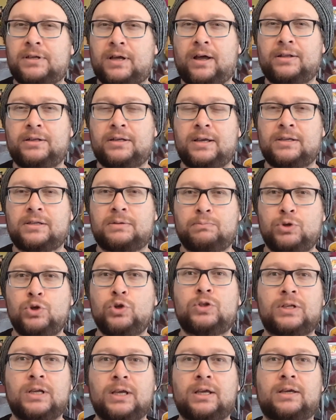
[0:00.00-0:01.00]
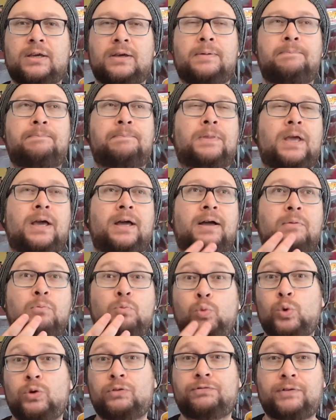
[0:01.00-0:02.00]
Kanye's music um,
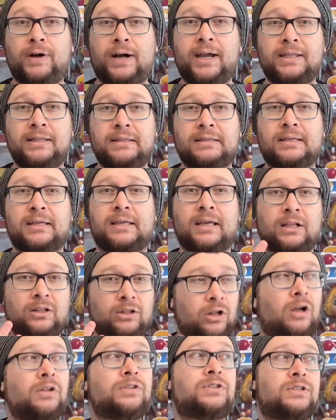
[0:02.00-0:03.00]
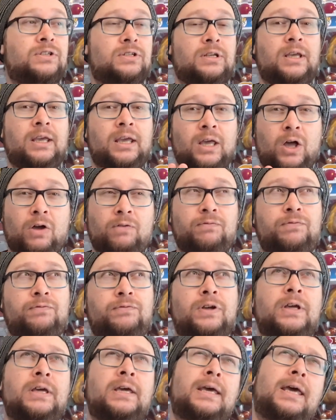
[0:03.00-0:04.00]
will find lots of
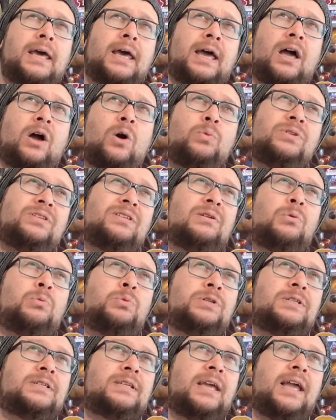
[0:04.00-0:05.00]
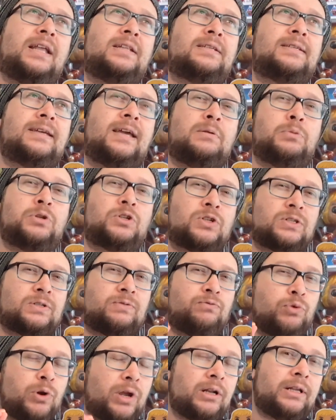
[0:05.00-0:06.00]
I wasn't I wouldn't say entertained, but just
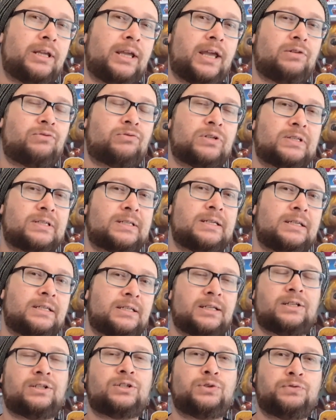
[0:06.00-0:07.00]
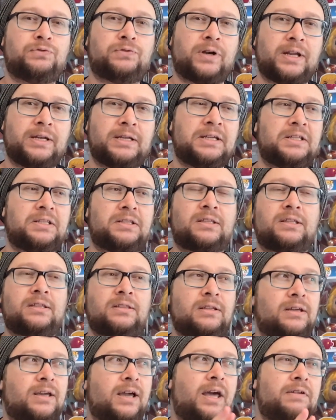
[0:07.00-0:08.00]
really interested into finding
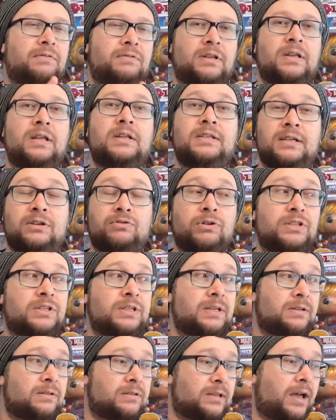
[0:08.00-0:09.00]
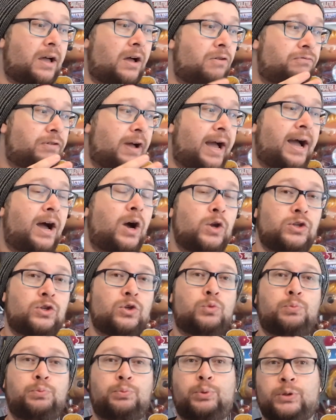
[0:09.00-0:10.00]
the kind of nitty gritty of how
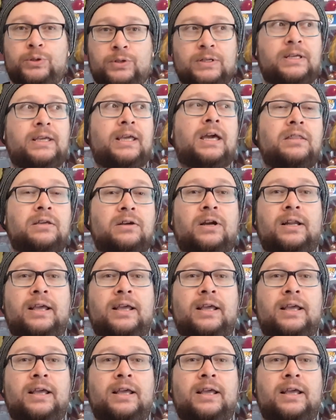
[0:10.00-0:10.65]
you put together a